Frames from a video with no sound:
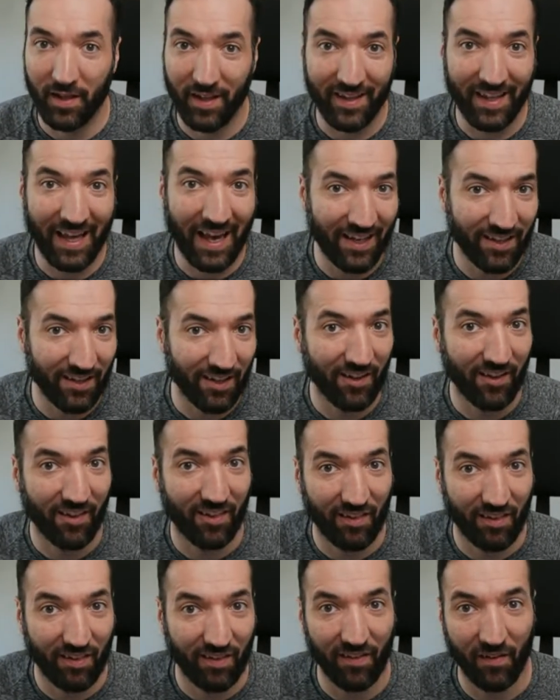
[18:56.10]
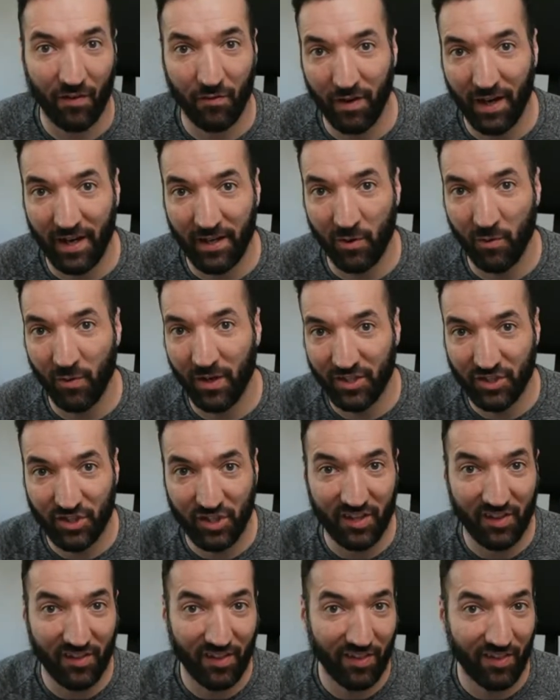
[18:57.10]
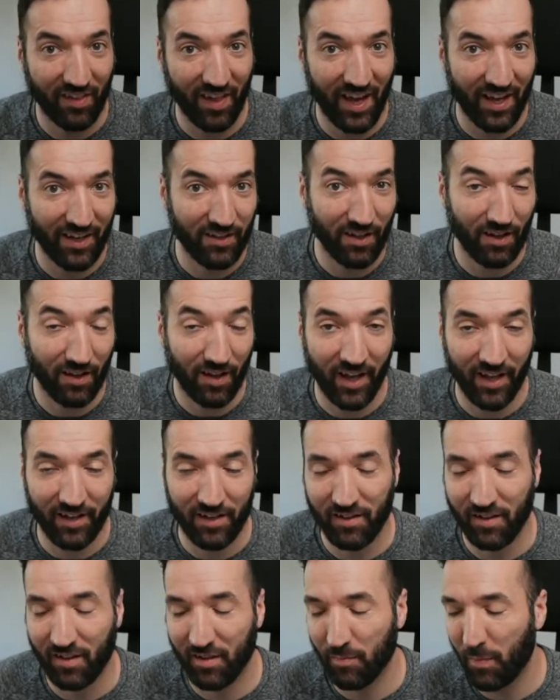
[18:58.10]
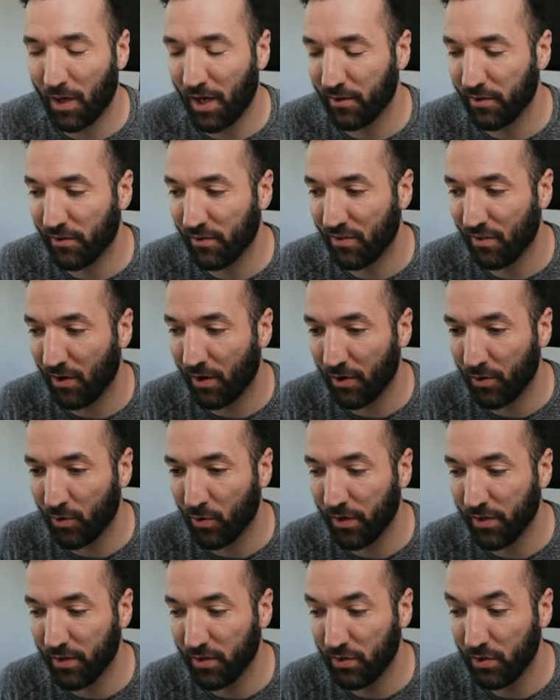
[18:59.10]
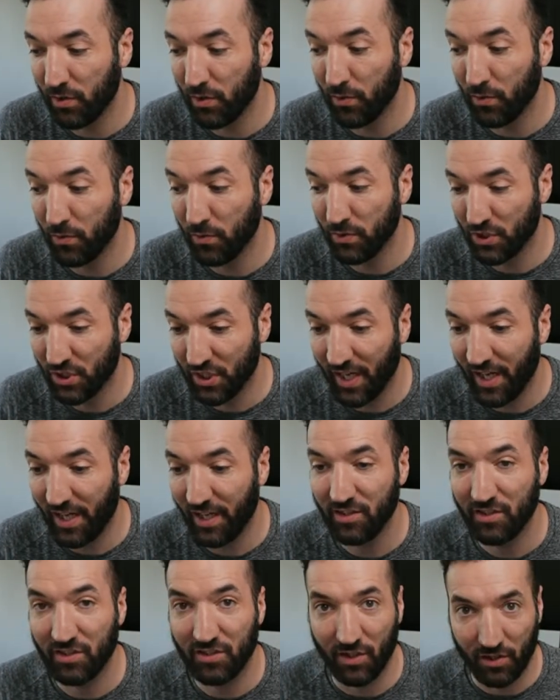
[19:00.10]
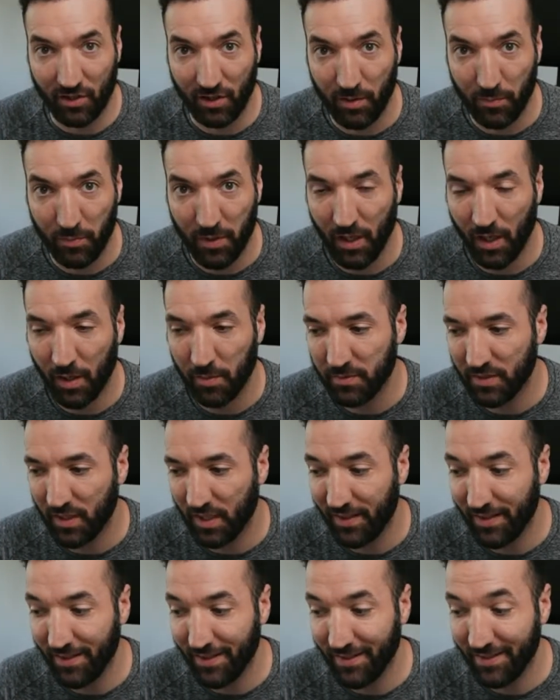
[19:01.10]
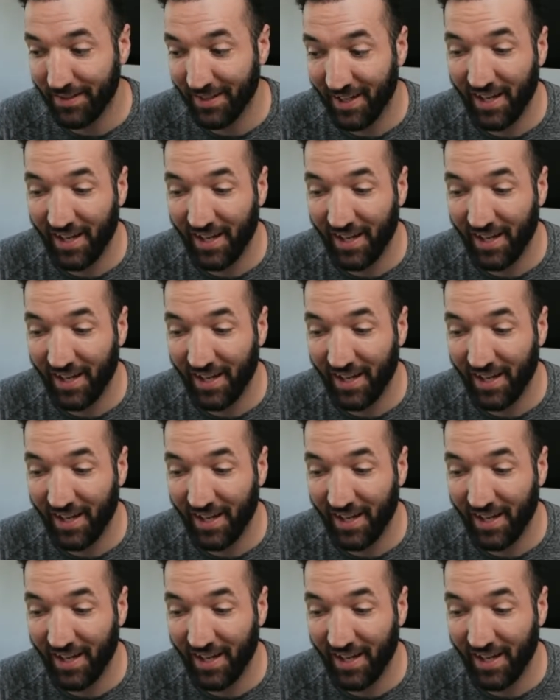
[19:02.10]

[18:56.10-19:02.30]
Analysts' valuations, analyst models are going to change. They're going to be updated.